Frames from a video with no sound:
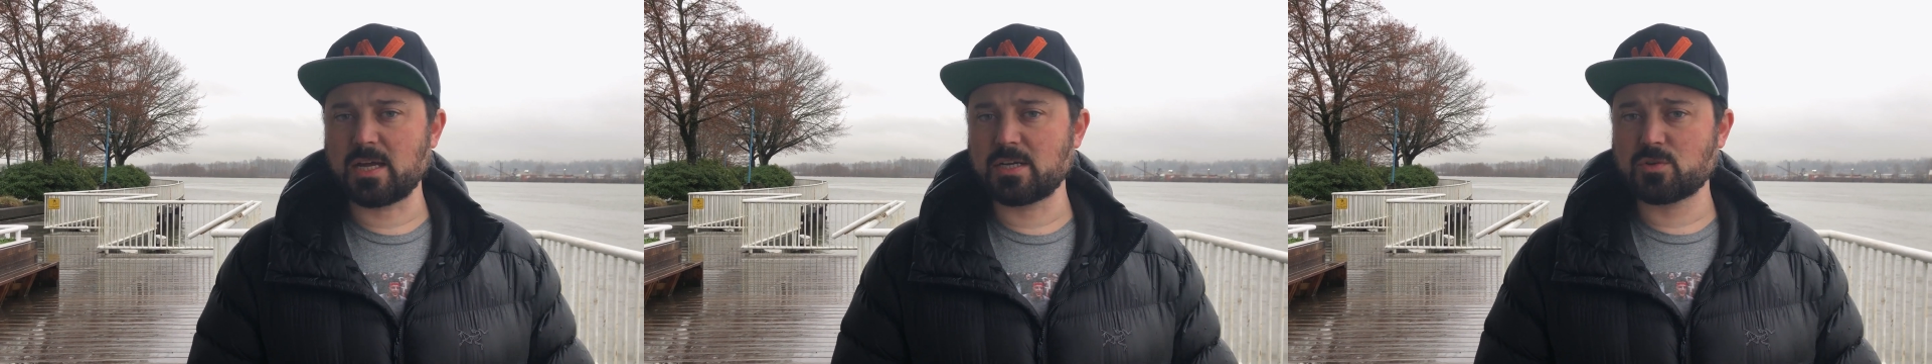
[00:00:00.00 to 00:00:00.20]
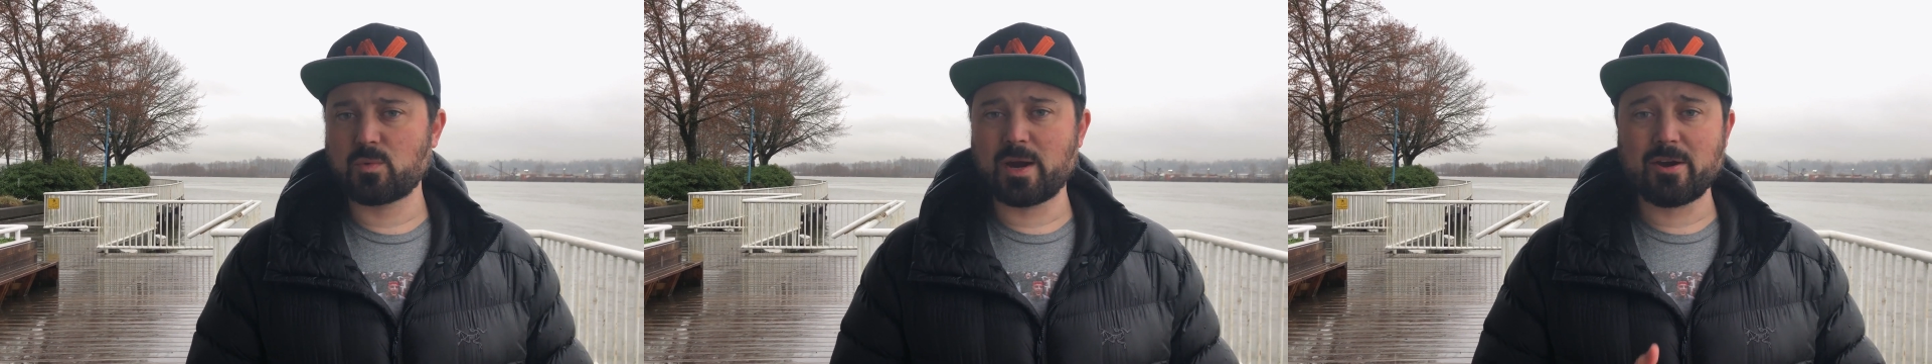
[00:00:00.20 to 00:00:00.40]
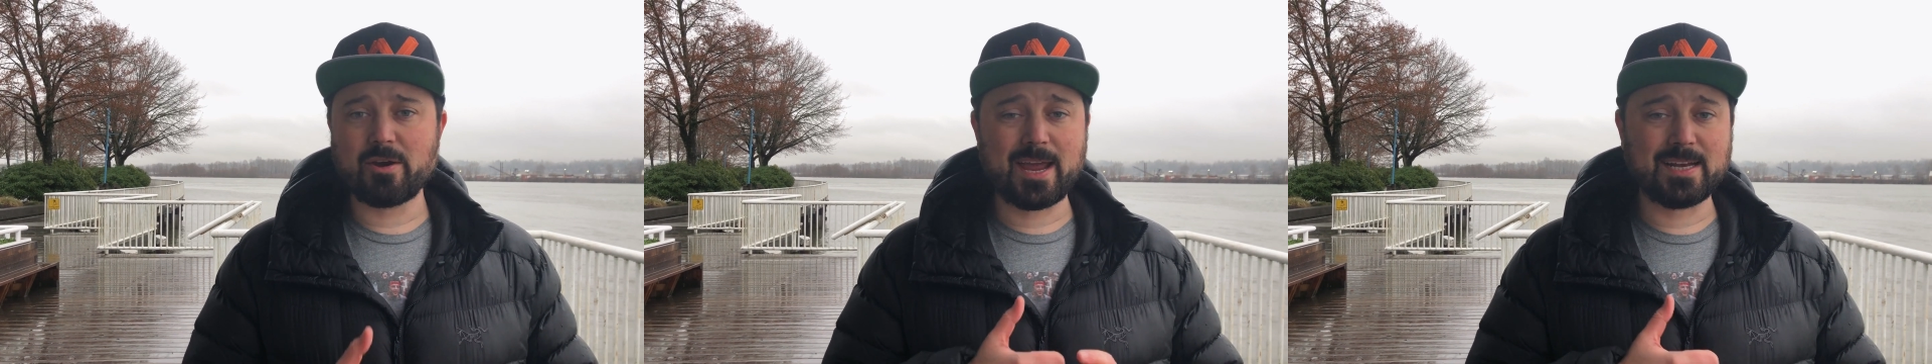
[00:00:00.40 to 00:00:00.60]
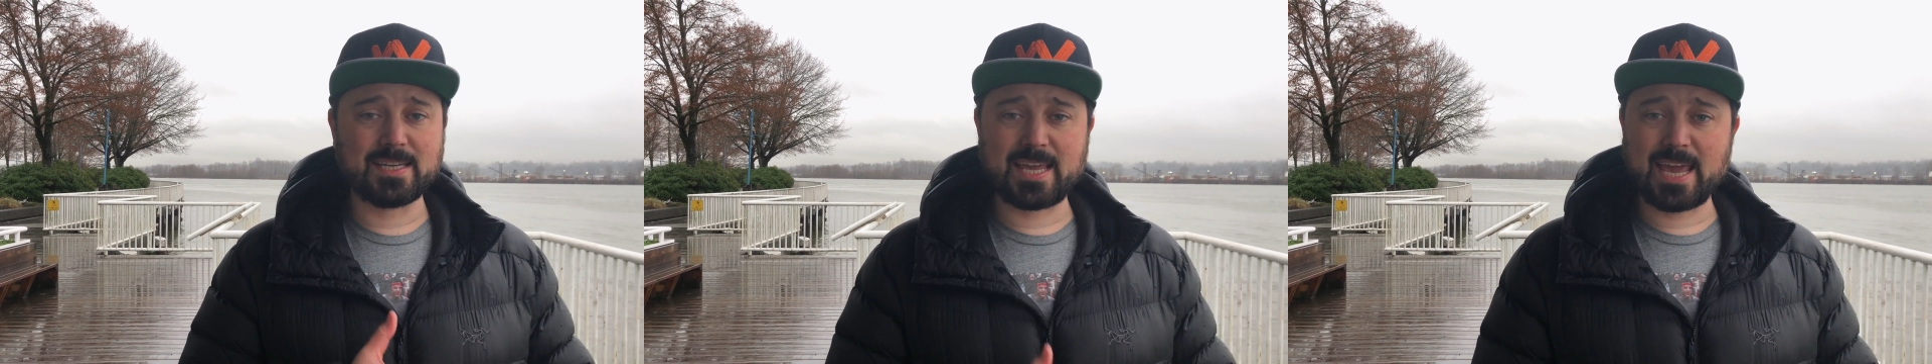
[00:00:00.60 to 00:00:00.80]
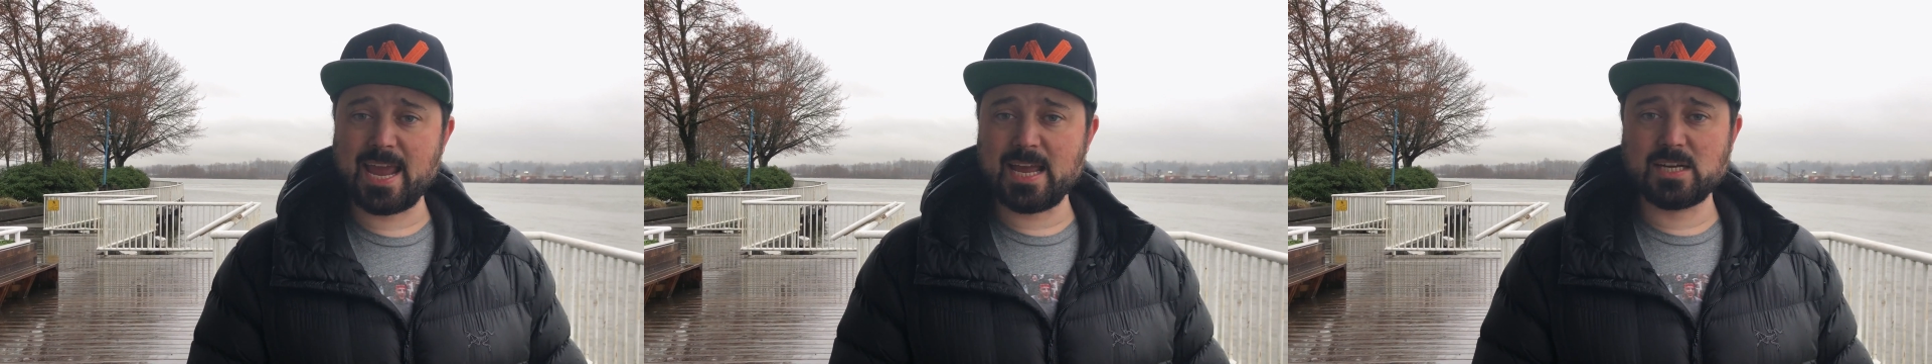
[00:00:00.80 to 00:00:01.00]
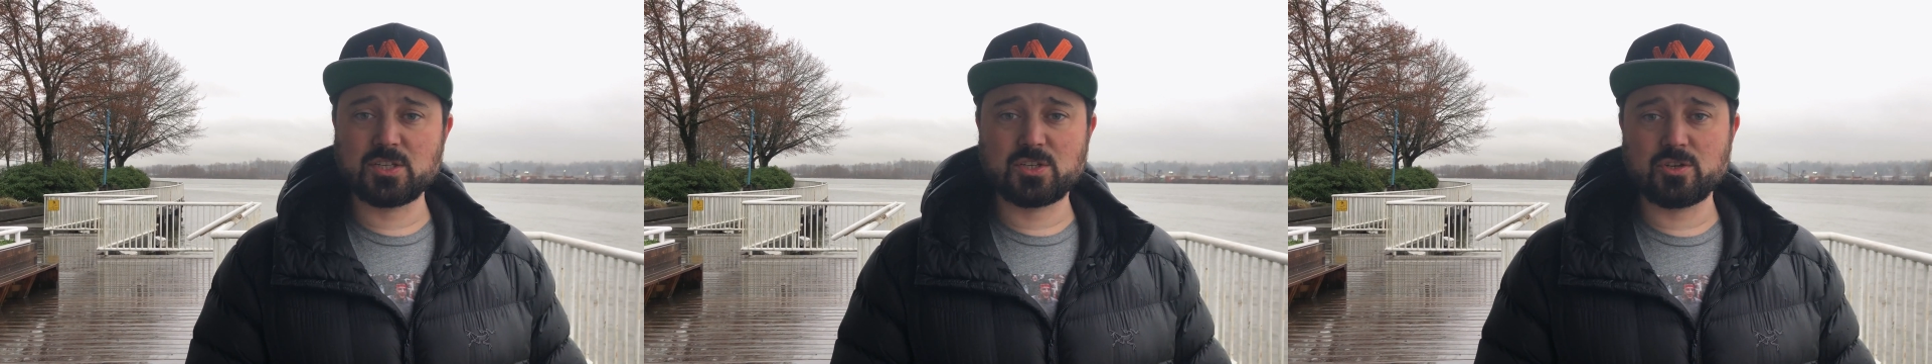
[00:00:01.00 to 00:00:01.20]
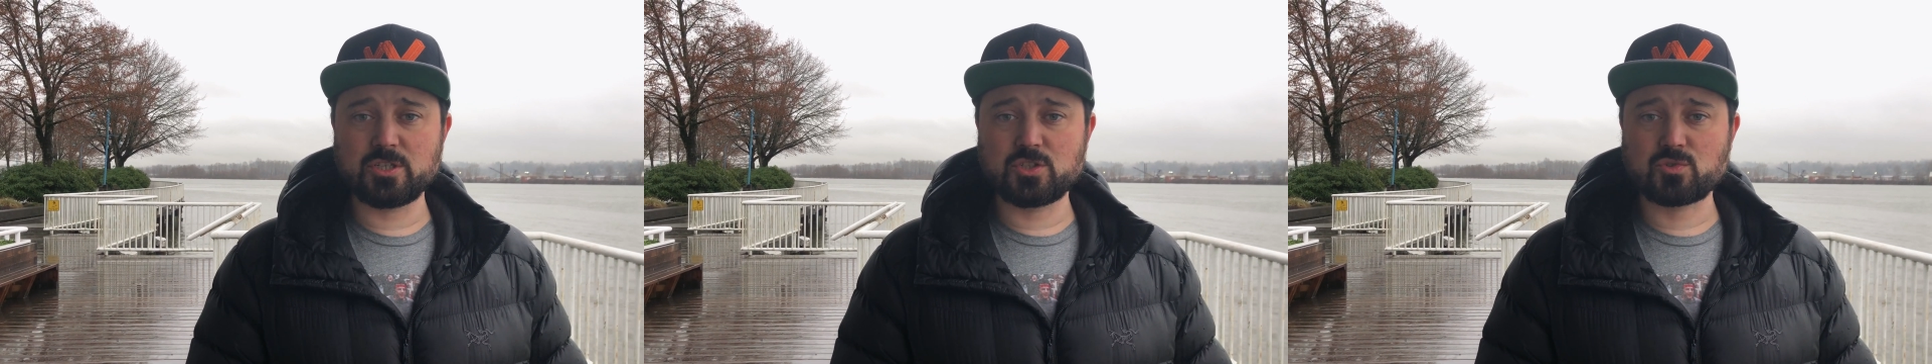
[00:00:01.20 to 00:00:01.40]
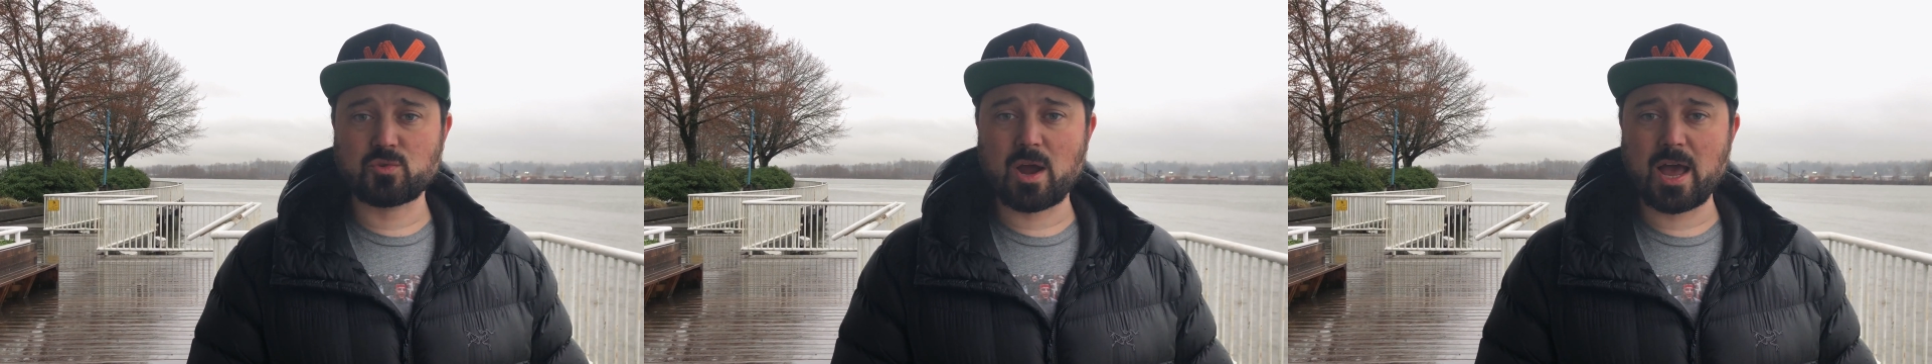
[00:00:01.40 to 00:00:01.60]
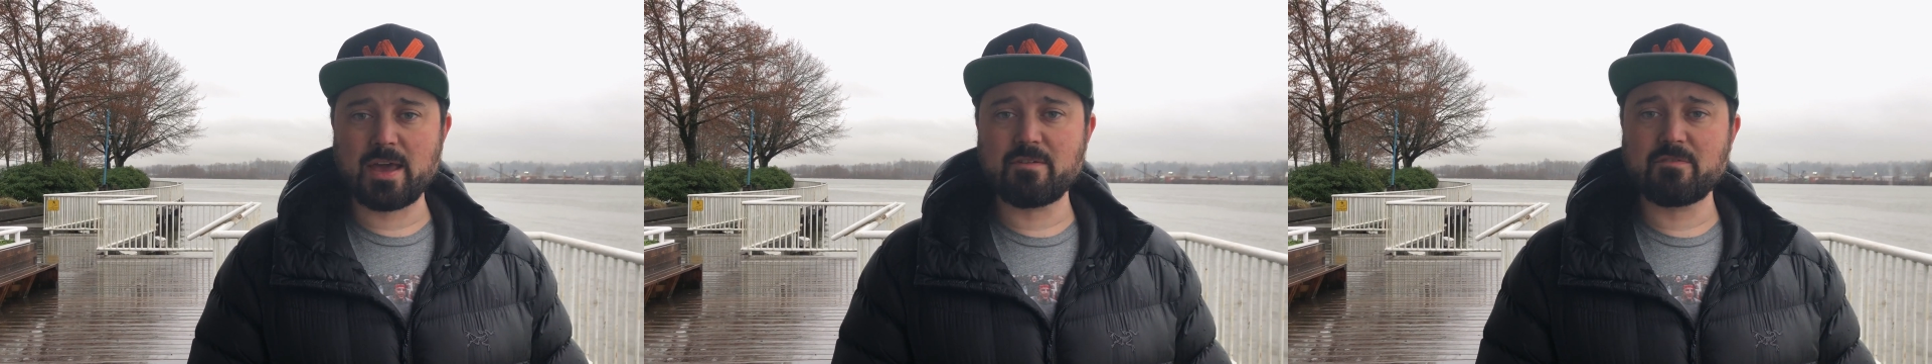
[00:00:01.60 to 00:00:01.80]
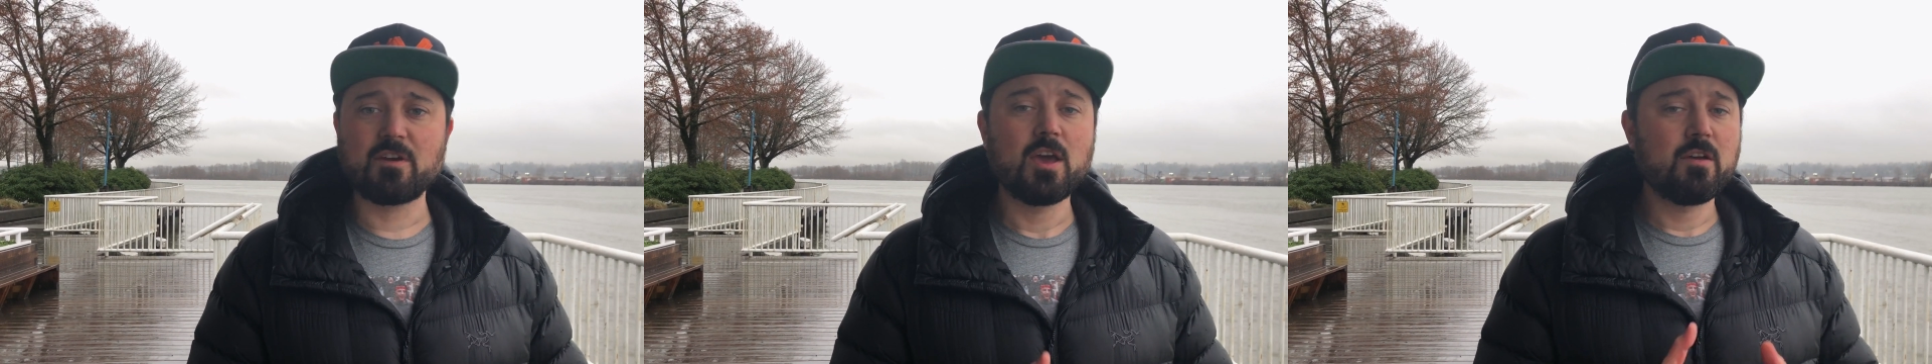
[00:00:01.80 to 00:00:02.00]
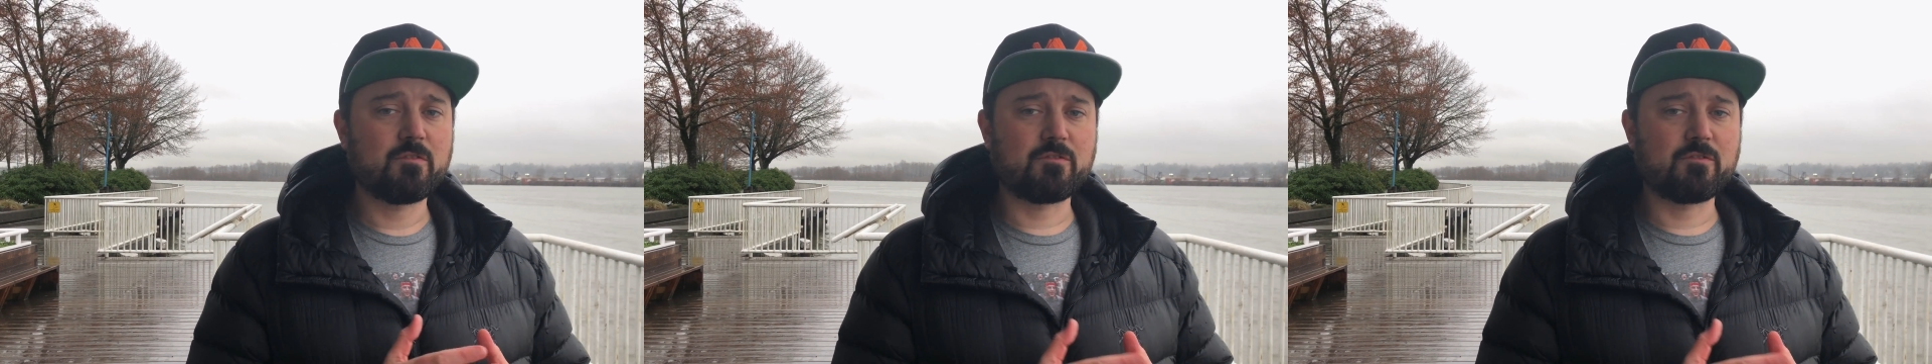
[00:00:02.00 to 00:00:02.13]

underwear, and canned good drive